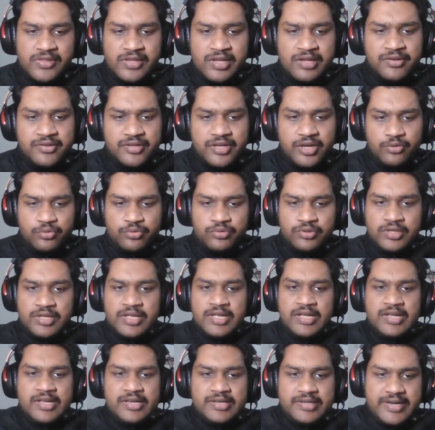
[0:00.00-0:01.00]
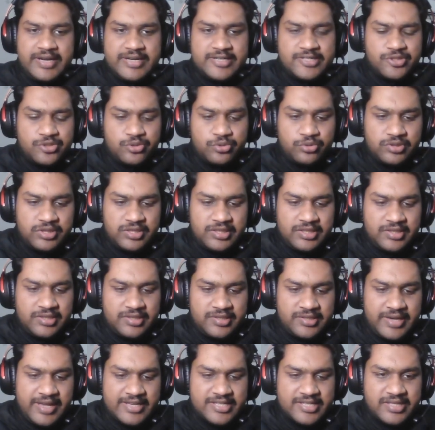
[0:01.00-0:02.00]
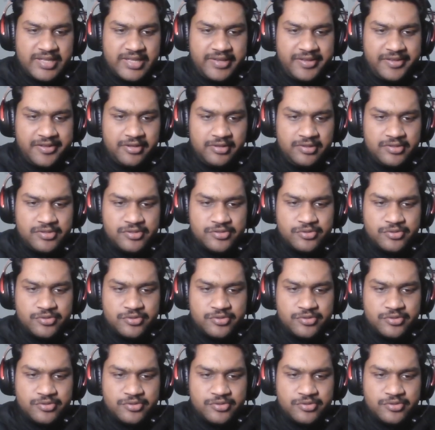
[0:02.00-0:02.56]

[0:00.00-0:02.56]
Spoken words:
Now let's do the next thing here.